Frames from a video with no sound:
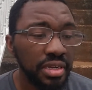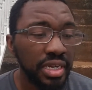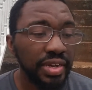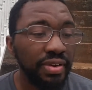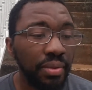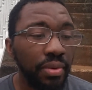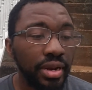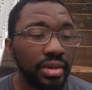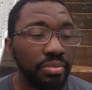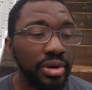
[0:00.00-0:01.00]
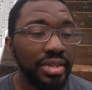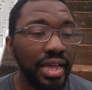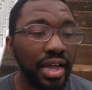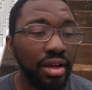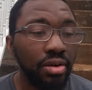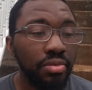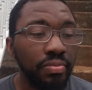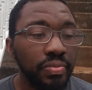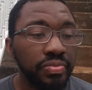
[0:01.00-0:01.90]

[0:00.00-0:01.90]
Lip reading: if I wanted to put down